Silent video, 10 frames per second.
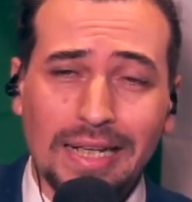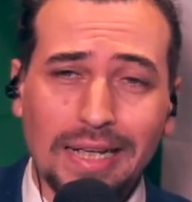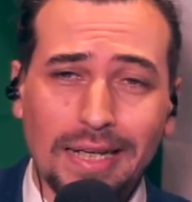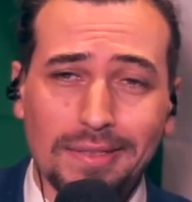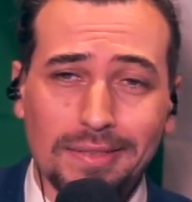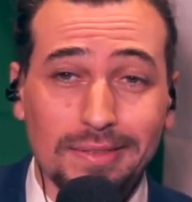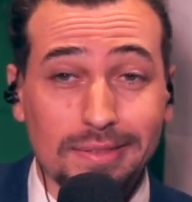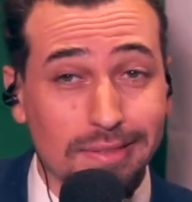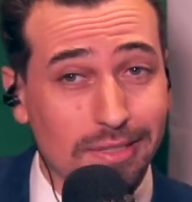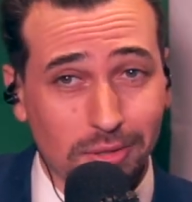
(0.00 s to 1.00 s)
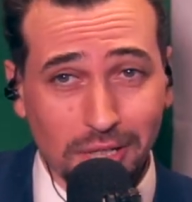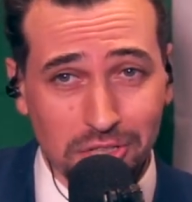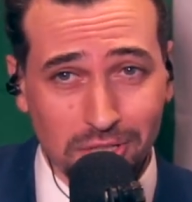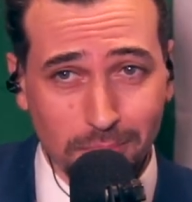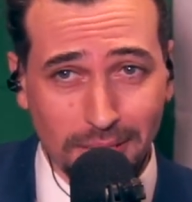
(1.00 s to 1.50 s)
and the
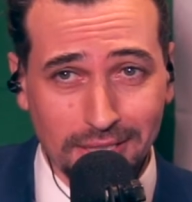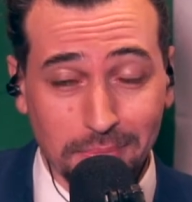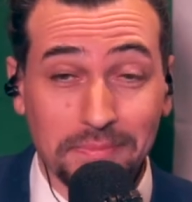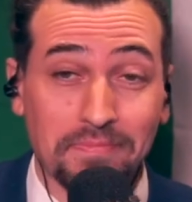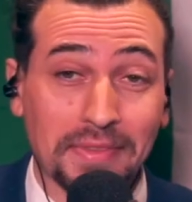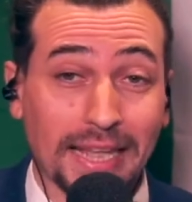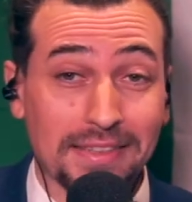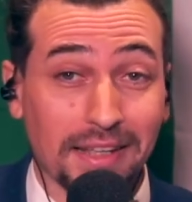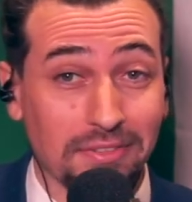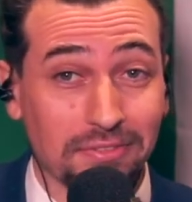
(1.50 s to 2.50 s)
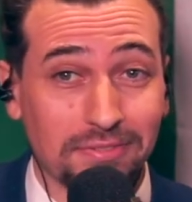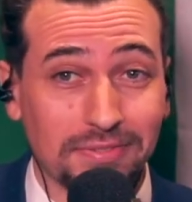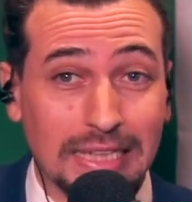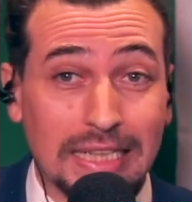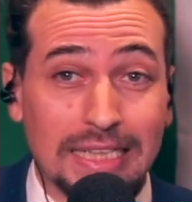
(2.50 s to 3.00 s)
occasional mess up. That's life.
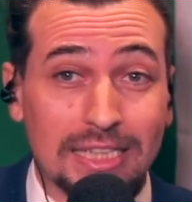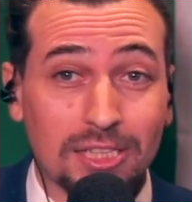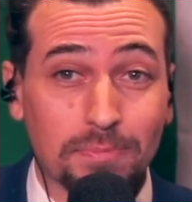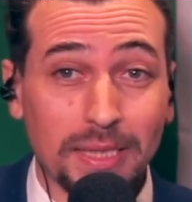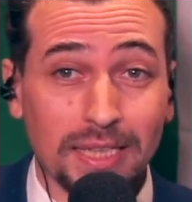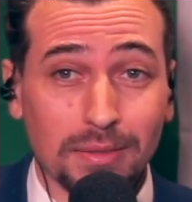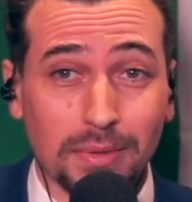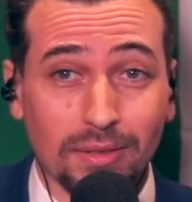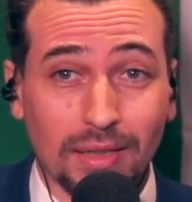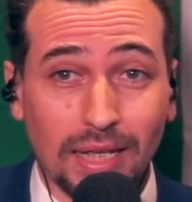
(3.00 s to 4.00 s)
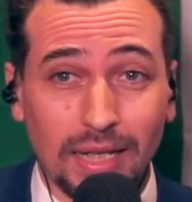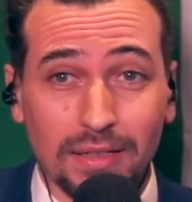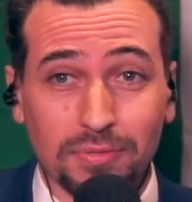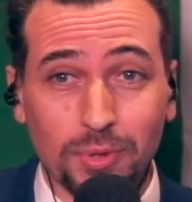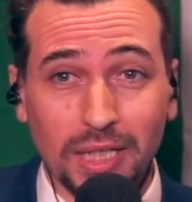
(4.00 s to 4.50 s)
Speaking about
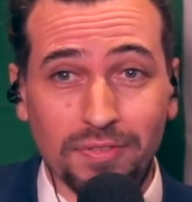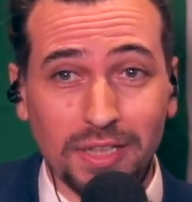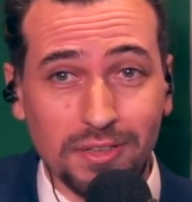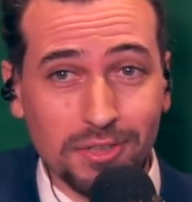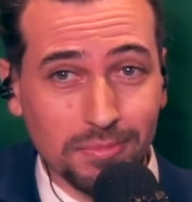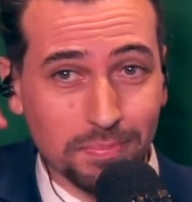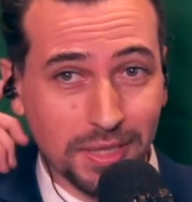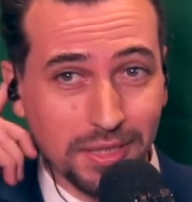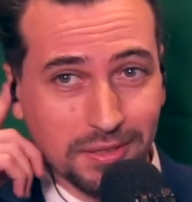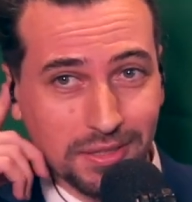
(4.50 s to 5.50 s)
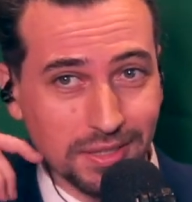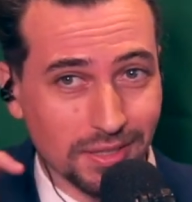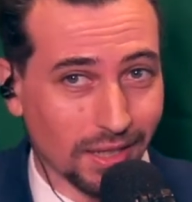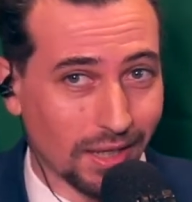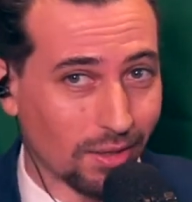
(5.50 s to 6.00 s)
life, we have intern Peter
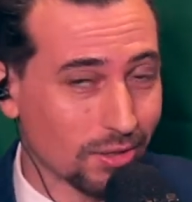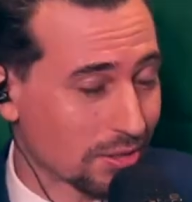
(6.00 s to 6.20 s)
in the house.